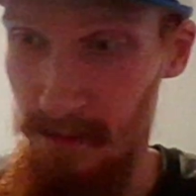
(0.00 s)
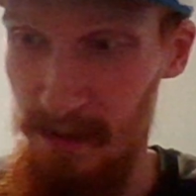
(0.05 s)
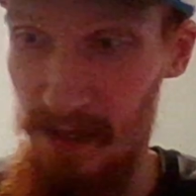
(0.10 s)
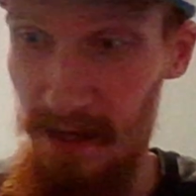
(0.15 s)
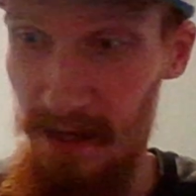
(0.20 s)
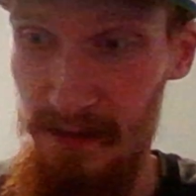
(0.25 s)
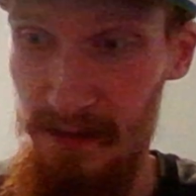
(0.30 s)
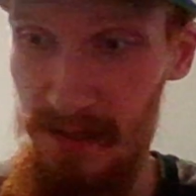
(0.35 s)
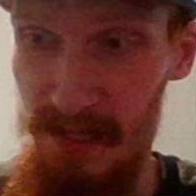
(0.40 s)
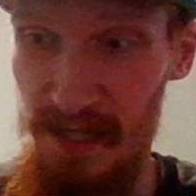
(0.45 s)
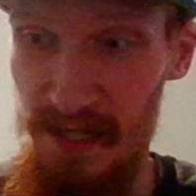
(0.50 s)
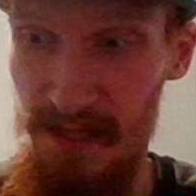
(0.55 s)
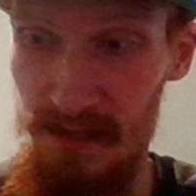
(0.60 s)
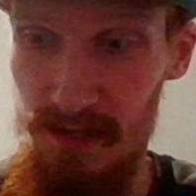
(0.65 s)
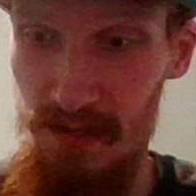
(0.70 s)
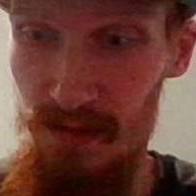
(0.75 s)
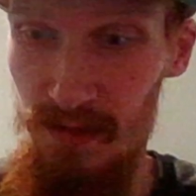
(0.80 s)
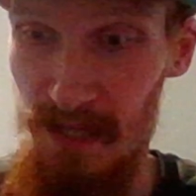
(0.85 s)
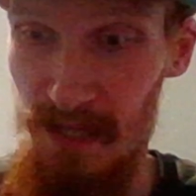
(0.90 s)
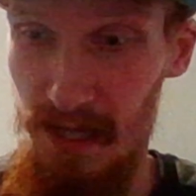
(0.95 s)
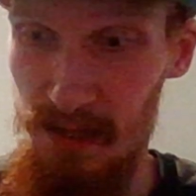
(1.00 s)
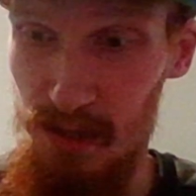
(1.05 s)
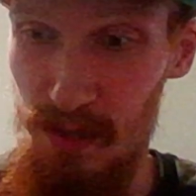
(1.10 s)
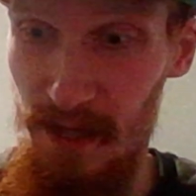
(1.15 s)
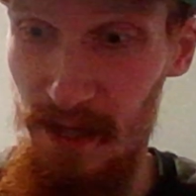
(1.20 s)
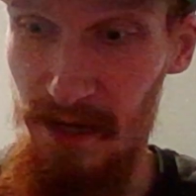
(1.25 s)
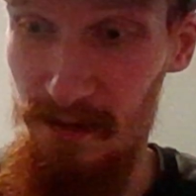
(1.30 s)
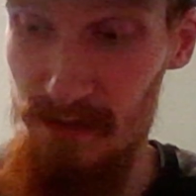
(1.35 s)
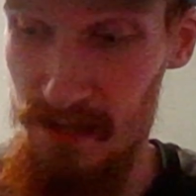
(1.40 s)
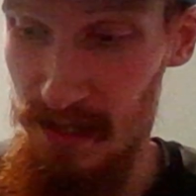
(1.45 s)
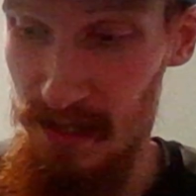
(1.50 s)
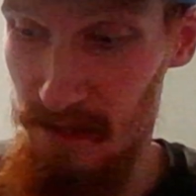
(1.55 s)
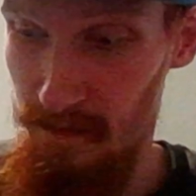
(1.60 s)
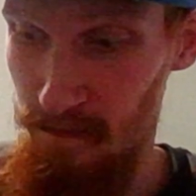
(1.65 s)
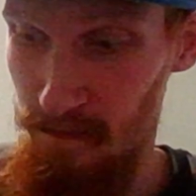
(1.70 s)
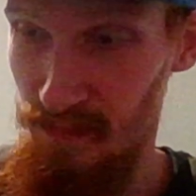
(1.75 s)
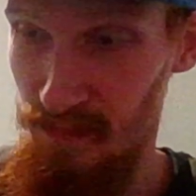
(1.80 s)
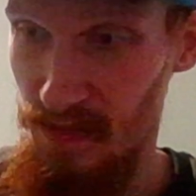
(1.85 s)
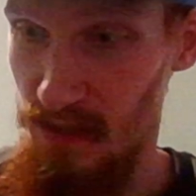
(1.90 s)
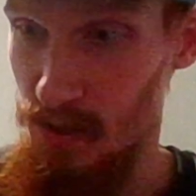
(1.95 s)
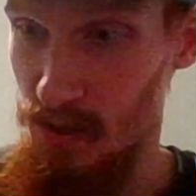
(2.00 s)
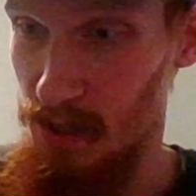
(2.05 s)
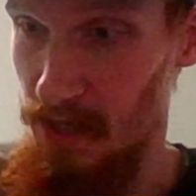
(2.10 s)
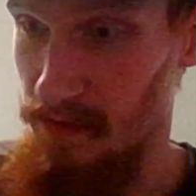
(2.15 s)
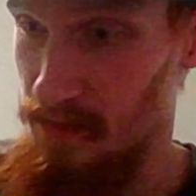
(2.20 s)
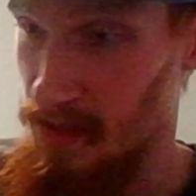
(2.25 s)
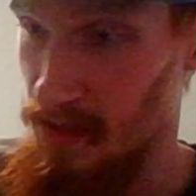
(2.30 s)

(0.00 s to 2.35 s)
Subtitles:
yards, and 2 touchdowns. James